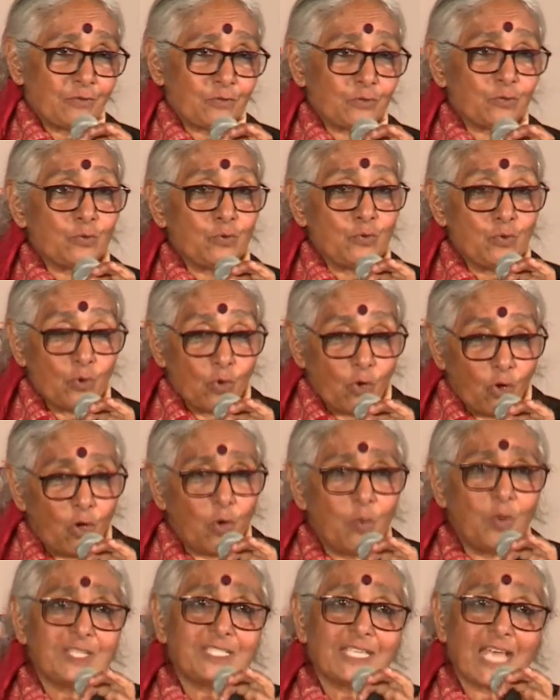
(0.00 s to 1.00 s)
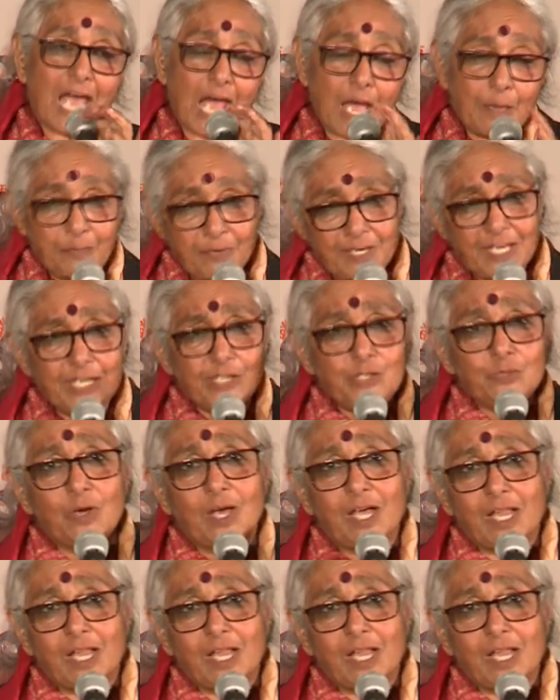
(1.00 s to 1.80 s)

to know what's happening to